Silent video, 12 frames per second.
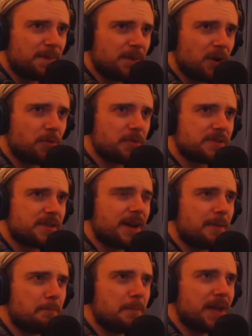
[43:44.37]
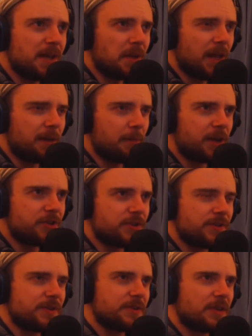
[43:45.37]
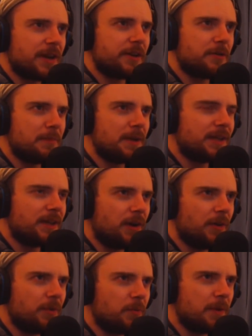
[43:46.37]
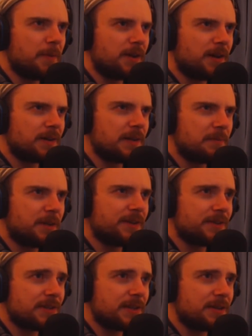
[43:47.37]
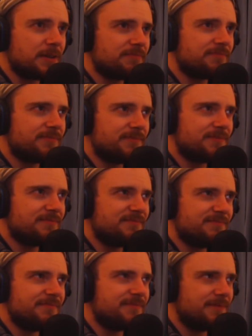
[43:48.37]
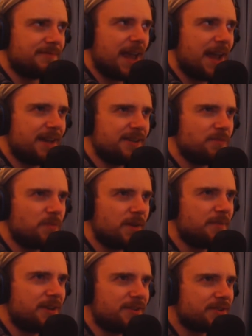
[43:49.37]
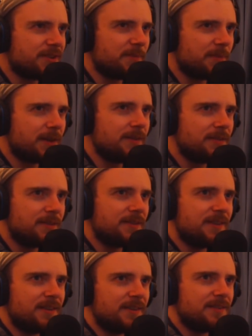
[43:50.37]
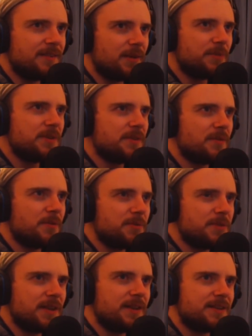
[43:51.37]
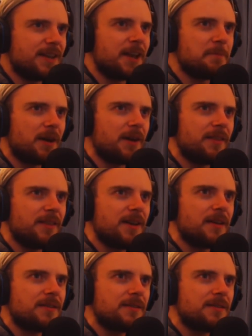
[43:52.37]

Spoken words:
Or was that a male animation designer making all the women ugly because he hated women or something? What was the intent behind that?